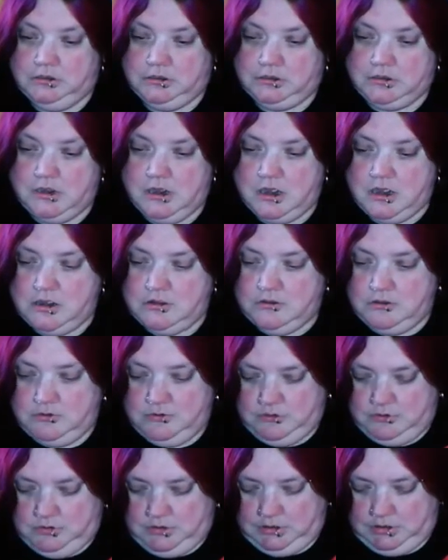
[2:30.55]

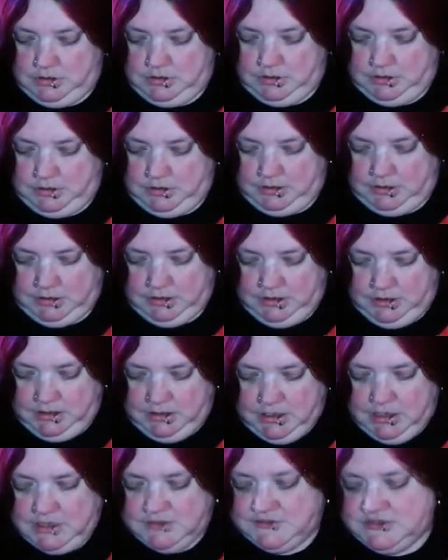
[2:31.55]
Oh,
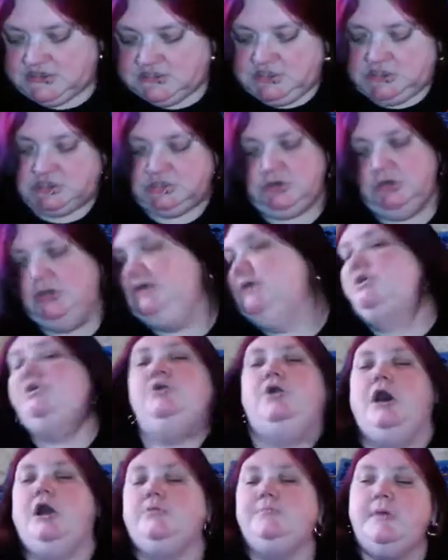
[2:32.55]
this is really cool.
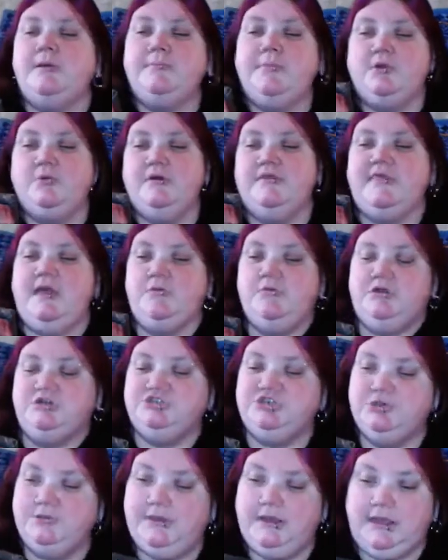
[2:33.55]
I remember when they were
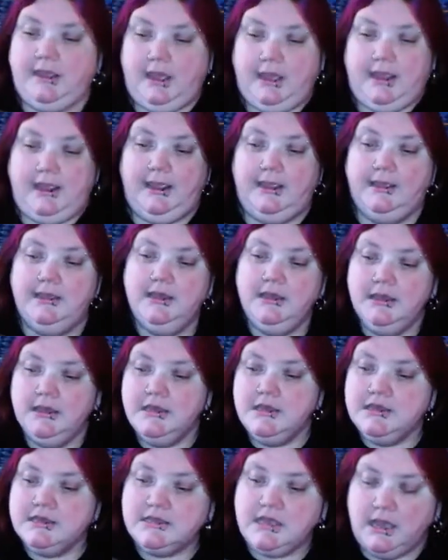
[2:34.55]
doing a
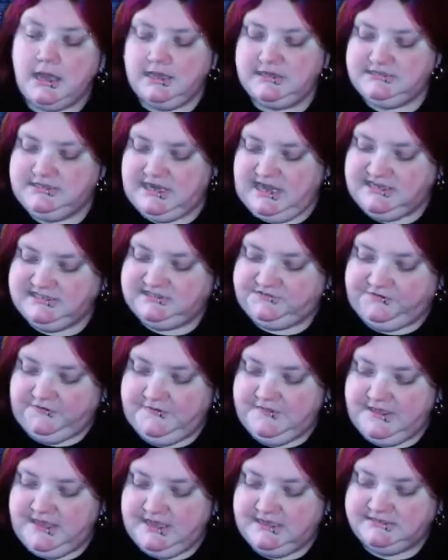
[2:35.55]
contest for
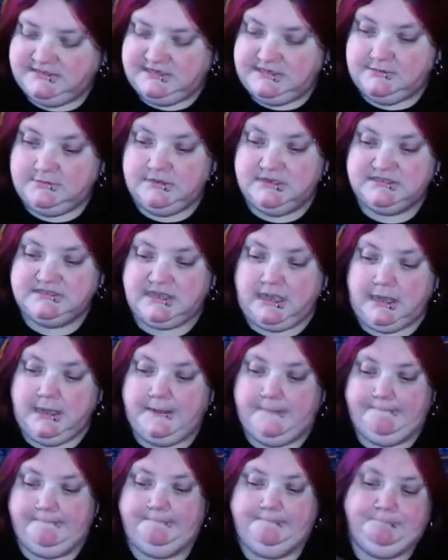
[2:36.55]
this. It was,
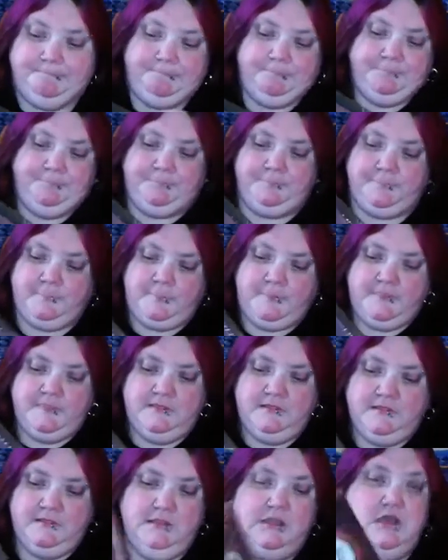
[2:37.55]
um,
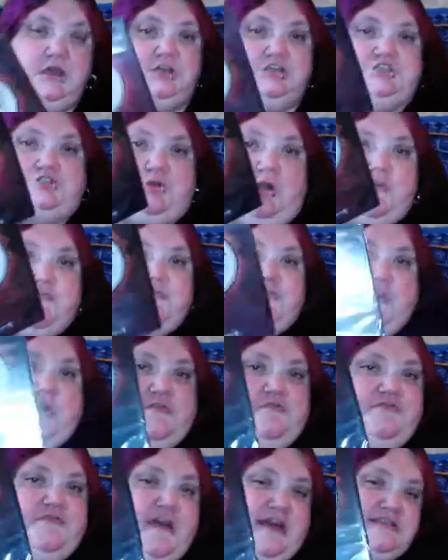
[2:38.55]
a short
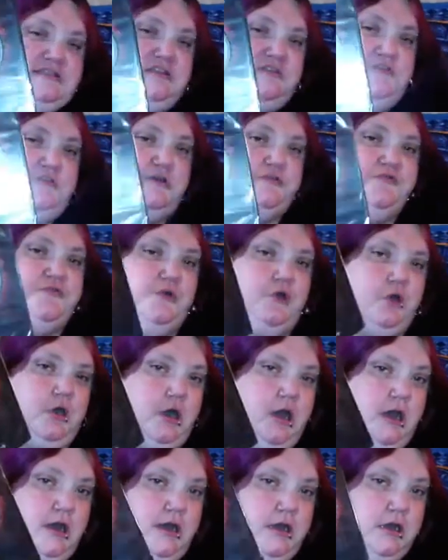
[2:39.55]
film festival for,
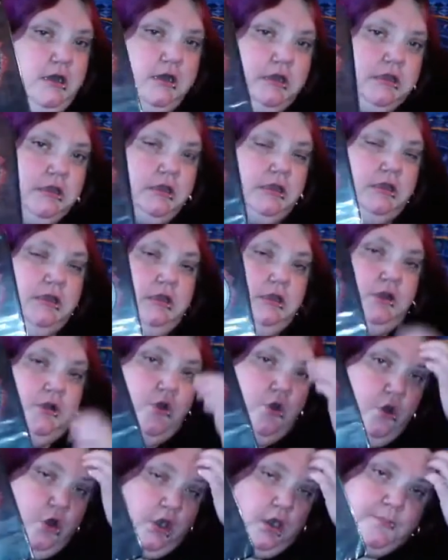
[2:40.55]
uh,
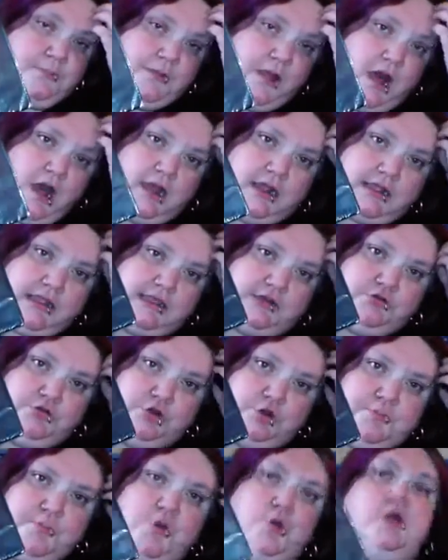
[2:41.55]
Horror Block and
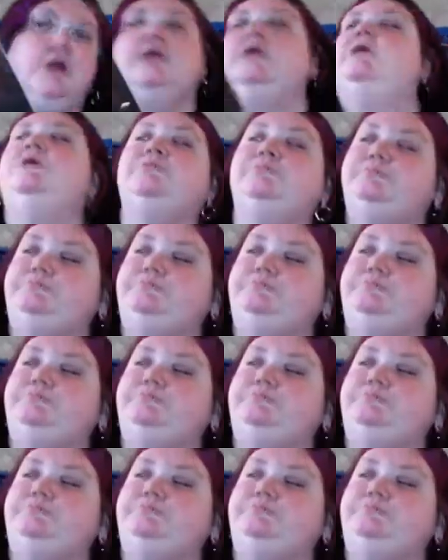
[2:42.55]
Rue Morgue.